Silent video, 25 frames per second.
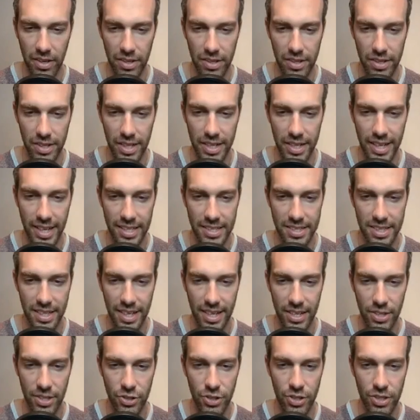and Night
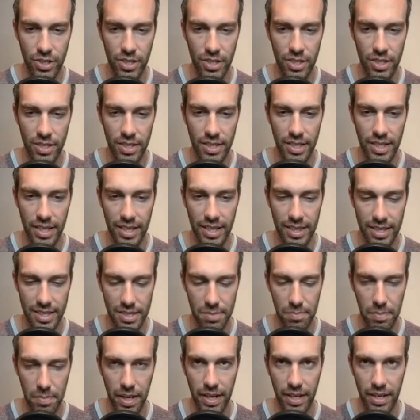Slash in
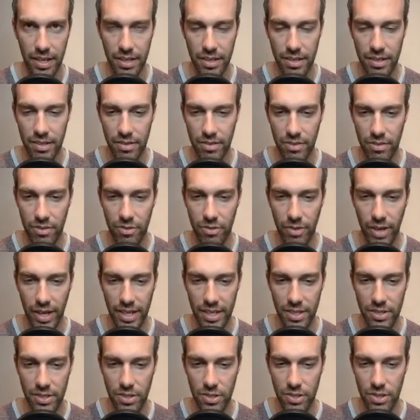this meta, right?
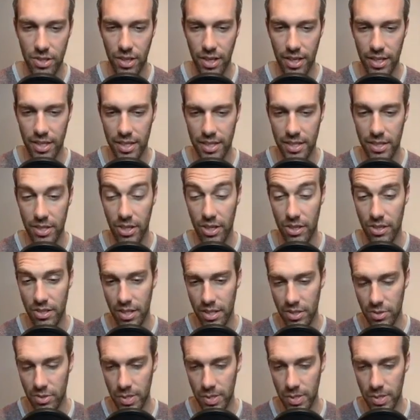Because there's a lot of things, there are things weak